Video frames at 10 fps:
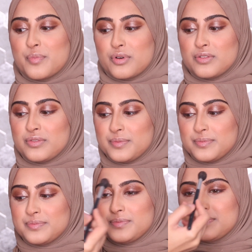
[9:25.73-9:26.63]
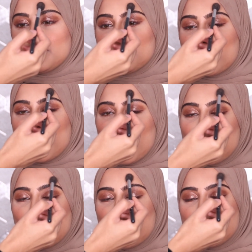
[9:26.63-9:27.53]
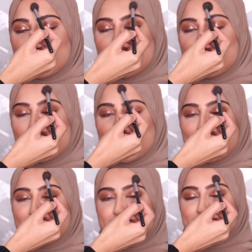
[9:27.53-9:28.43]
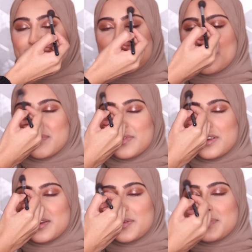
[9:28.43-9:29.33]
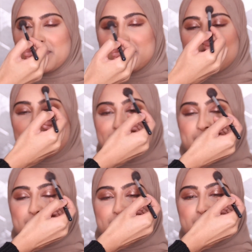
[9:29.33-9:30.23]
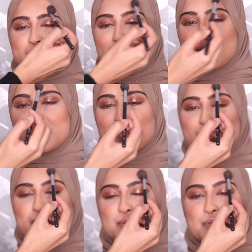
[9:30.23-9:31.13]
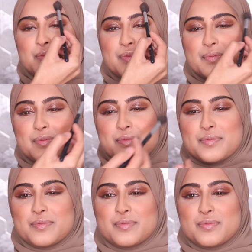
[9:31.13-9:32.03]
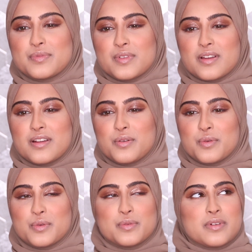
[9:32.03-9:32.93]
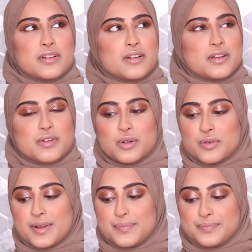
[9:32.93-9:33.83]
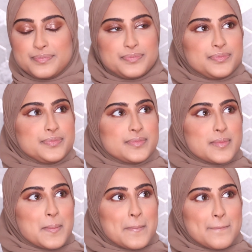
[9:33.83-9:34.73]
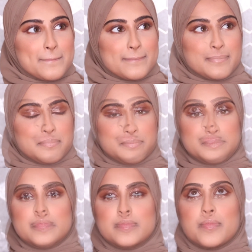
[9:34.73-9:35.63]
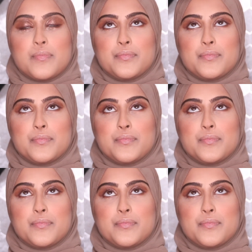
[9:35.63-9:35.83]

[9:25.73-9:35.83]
I just feel like that gives the face a lot of dimension, and a lot of people don't do this, but I feel like it looks really, really pretty and just kind of makes the whole look very cohesive.